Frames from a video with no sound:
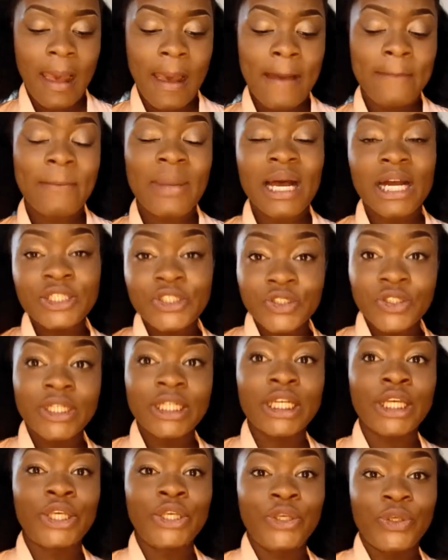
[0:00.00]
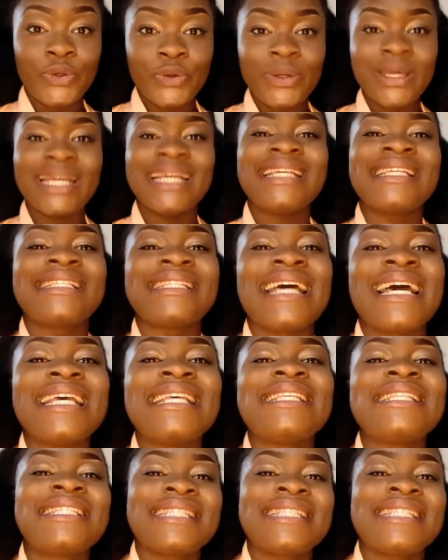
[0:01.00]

I'm actually a UK size